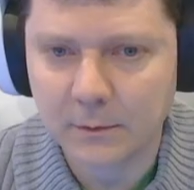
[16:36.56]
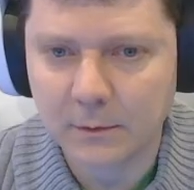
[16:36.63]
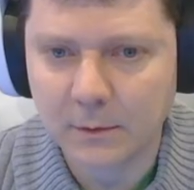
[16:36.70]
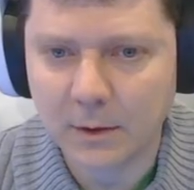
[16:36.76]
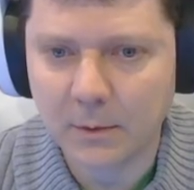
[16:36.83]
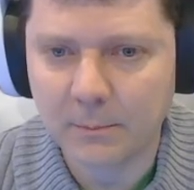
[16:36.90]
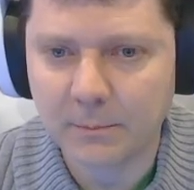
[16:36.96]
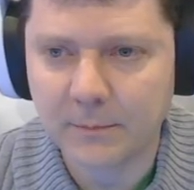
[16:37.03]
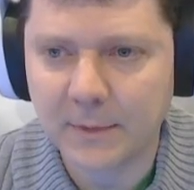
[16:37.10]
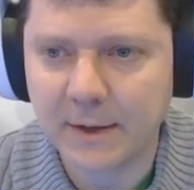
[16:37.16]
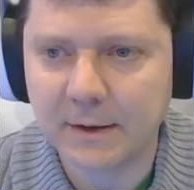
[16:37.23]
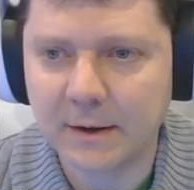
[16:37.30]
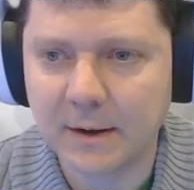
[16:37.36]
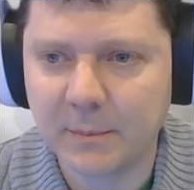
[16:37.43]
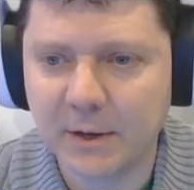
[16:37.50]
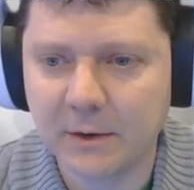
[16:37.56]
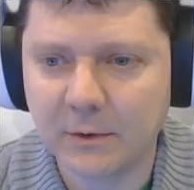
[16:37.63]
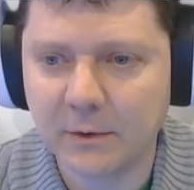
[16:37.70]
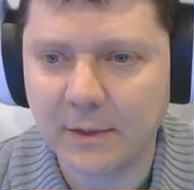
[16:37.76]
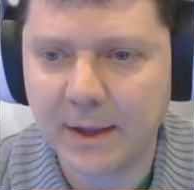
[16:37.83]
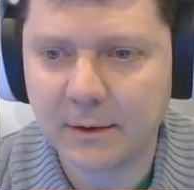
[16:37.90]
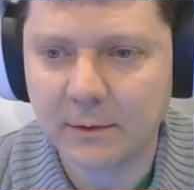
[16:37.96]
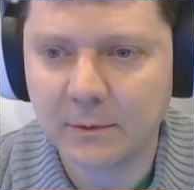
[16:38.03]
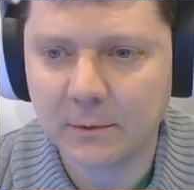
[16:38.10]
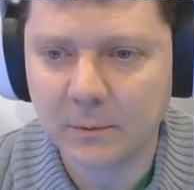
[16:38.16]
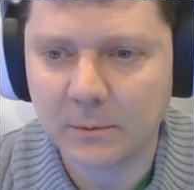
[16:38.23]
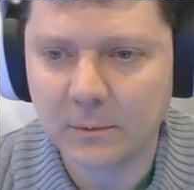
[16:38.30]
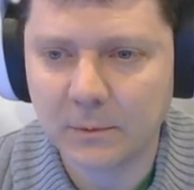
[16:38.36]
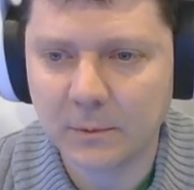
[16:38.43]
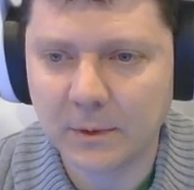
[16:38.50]
Oh, I did not mean to do that.
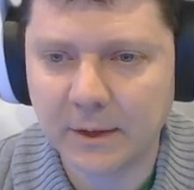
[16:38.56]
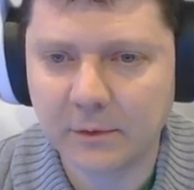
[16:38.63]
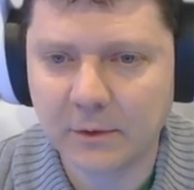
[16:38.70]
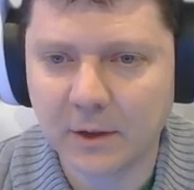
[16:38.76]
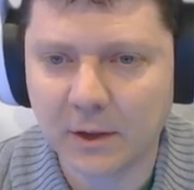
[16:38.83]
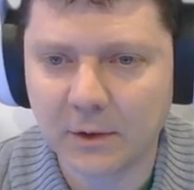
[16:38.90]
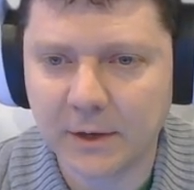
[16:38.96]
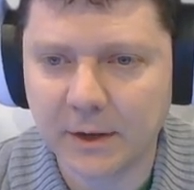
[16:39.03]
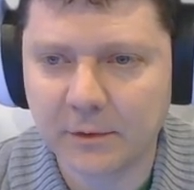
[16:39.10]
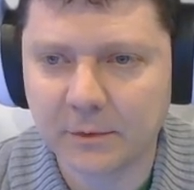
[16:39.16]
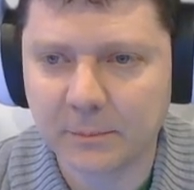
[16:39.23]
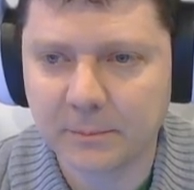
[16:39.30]
Well, let's colonize.